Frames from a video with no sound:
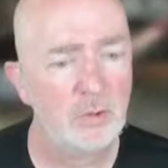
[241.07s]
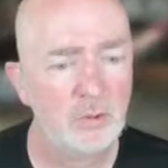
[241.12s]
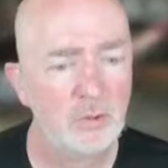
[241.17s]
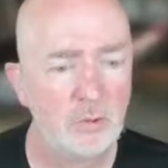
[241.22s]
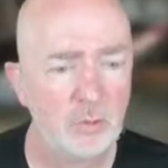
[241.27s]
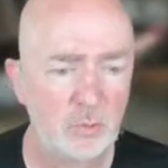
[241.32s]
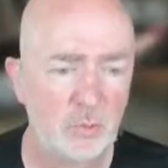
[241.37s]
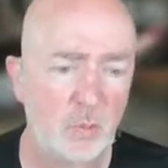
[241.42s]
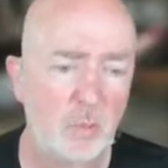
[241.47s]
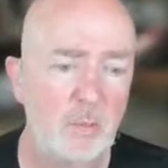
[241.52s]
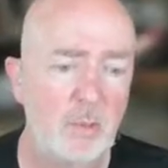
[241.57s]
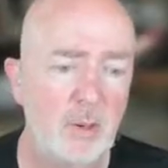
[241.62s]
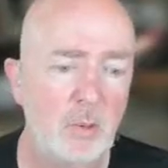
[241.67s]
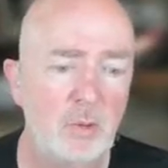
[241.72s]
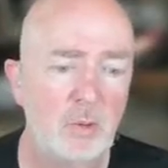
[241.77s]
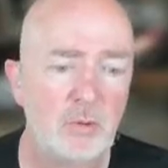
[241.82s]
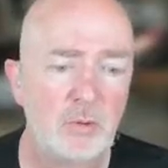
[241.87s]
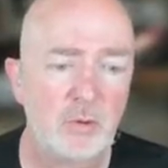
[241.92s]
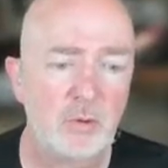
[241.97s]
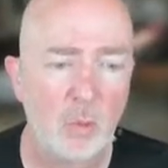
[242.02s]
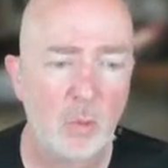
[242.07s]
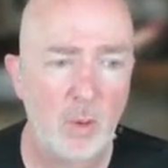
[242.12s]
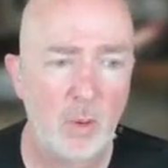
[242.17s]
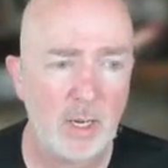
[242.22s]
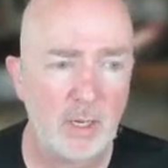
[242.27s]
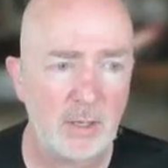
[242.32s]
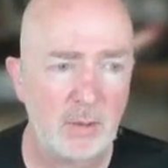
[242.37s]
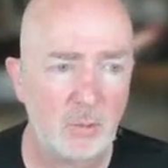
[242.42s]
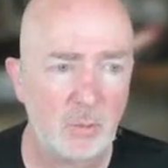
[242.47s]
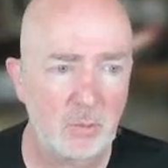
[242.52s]
do is we may want to go
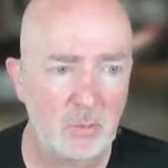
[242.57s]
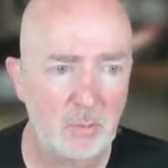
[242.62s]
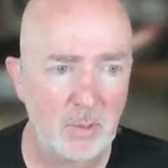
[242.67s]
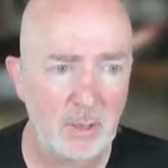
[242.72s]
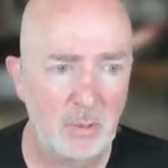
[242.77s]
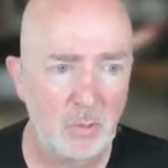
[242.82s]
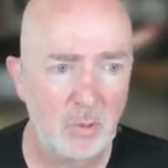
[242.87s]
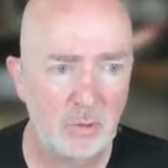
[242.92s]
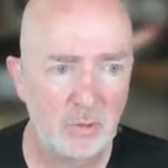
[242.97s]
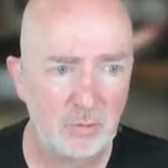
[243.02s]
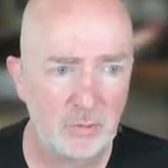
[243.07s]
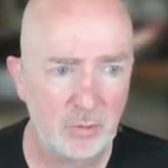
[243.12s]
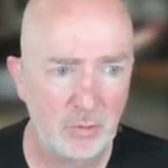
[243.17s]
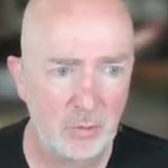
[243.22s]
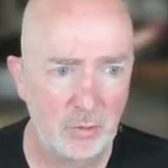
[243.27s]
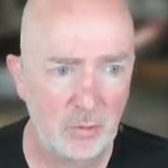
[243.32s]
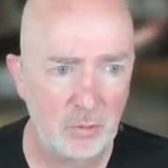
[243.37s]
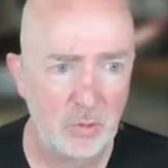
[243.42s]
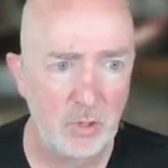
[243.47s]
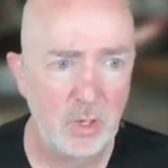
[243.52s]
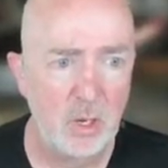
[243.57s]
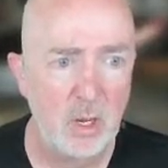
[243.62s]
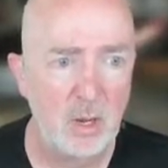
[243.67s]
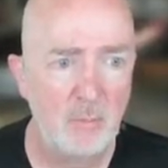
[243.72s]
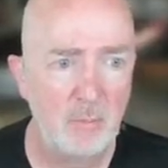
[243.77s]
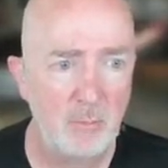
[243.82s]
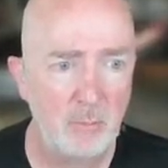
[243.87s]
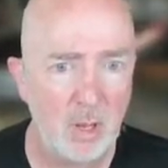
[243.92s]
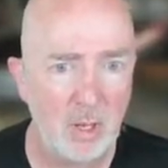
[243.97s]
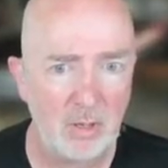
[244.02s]
out and we may want to
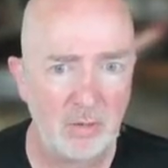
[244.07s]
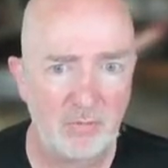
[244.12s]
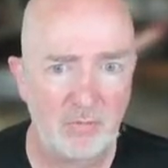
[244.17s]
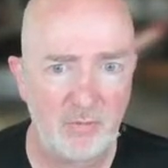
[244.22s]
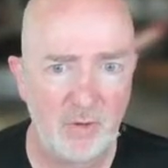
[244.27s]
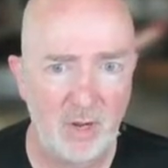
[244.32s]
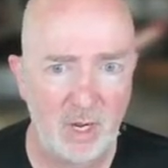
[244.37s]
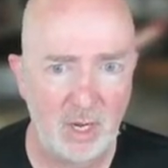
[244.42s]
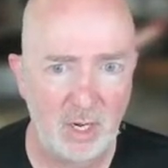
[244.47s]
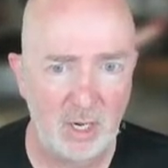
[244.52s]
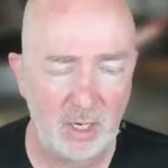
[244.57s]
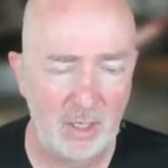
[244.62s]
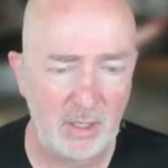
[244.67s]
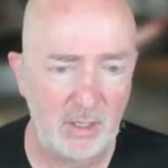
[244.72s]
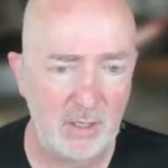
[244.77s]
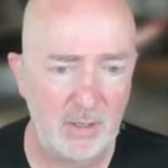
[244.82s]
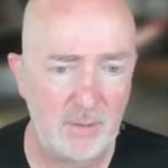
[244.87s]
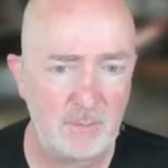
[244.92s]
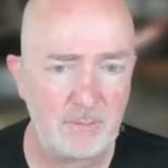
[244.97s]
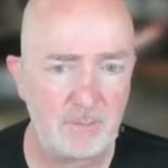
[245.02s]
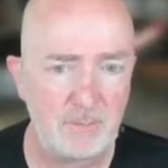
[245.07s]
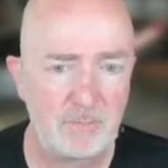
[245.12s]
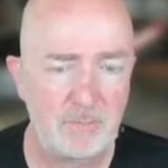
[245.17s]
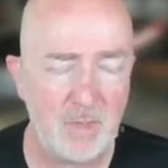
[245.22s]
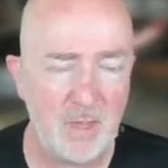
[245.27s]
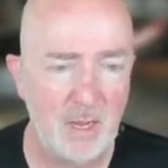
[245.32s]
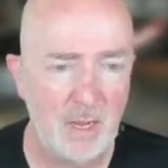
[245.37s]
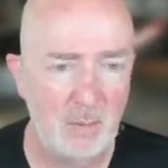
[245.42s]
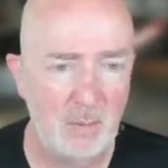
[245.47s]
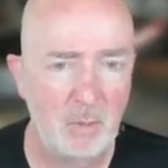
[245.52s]
modify
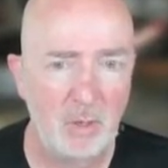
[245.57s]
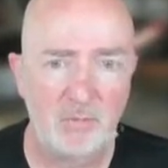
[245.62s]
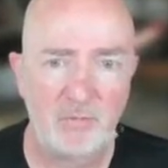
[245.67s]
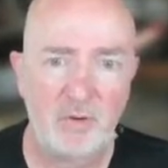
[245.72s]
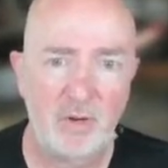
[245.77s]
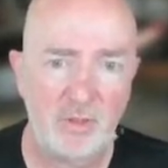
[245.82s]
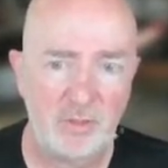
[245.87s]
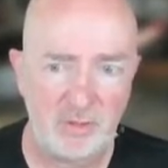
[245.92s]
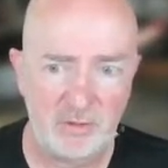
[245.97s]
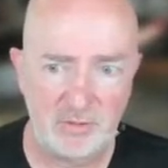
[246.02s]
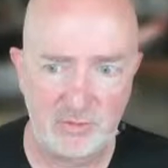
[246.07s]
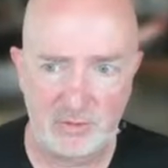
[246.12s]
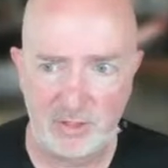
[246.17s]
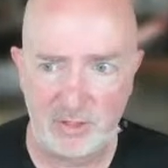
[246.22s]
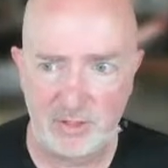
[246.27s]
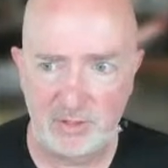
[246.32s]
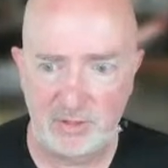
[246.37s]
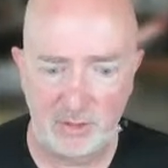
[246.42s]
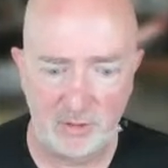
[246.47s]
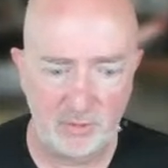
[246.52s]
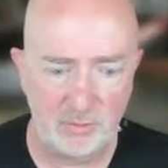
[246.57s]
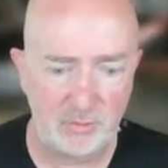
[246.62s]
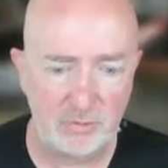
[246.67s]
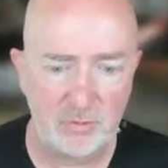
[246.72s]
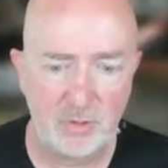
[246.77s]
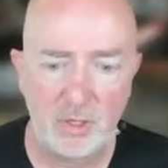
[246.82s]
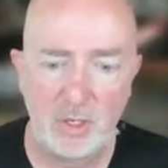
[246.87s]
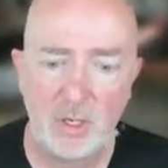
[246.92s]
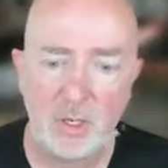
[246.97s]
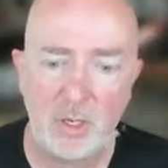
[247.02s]
these
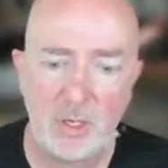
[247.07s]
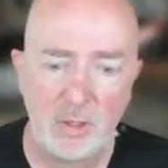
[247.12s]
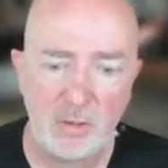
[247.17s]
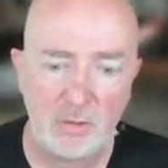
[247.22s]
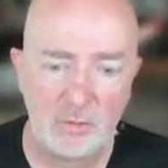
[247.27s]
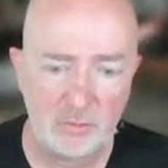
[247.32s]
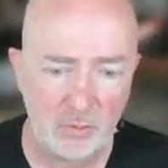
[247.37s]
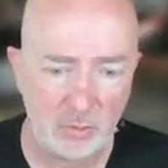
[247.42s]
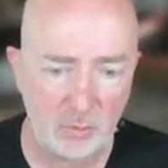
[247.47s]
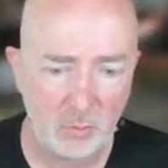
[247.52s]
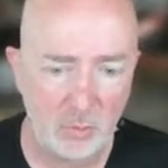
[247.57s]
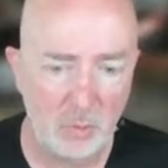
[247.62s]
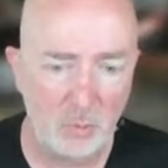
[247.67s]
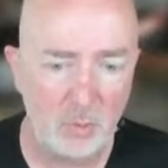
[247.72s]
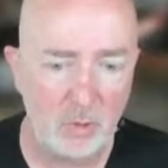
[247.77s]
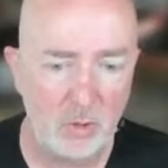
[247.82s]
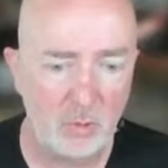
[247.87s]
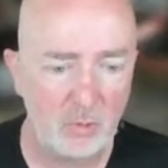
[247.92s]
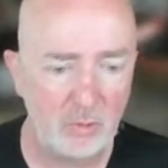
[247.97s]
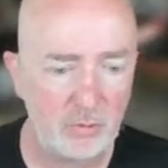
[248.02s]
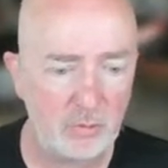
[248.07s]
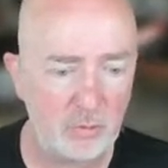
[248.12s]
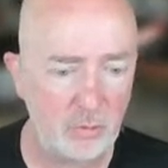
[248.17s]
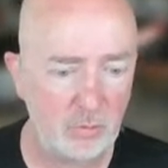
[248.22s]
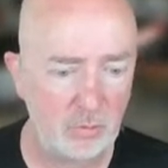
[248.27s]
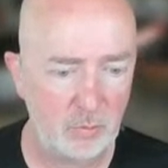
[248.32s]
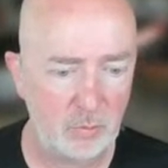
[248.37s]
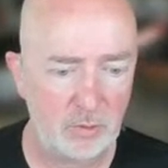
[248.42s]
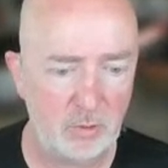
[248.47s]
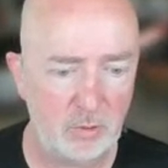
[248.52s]
details. So what we're going to do
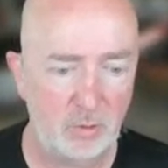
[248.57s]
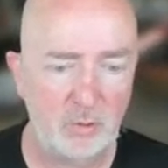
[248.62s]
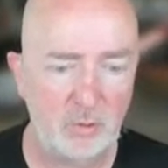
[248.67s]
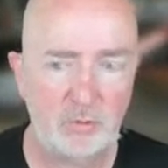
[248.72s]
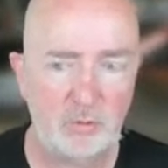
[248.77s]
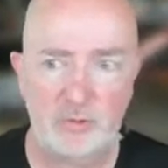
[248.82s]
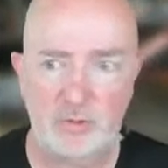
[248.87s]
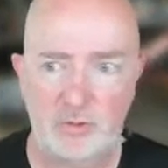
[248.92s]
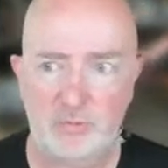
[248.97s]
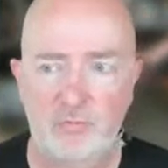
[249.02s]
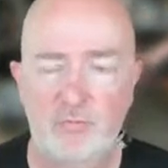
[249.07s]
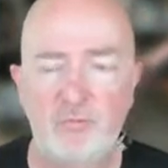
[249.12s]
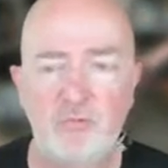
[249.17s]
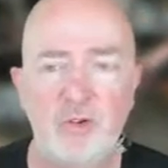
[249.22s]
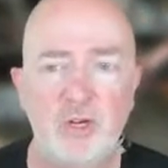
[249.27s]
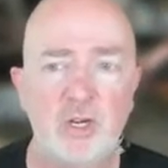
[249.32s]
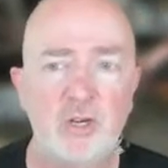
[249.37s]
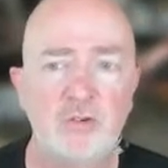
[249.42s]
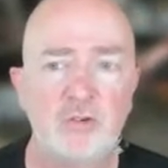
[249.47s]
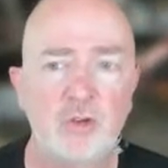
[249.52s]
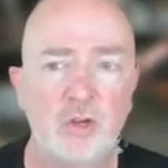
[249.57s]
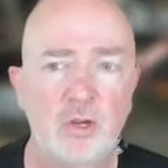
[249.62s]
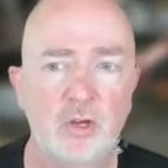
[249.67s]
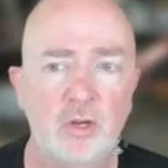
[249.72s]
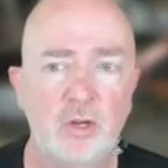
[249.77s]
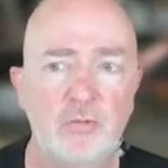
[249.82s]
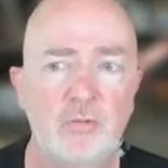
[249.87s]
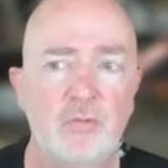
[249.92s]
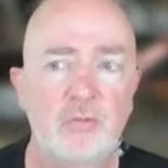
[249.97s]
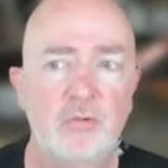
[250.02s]
is we're going to just finish
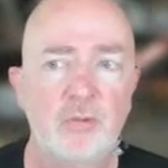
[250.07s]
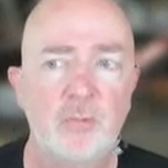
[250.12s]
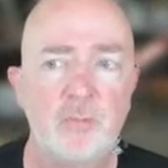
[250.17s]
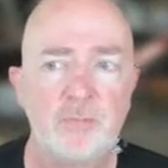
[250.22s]
off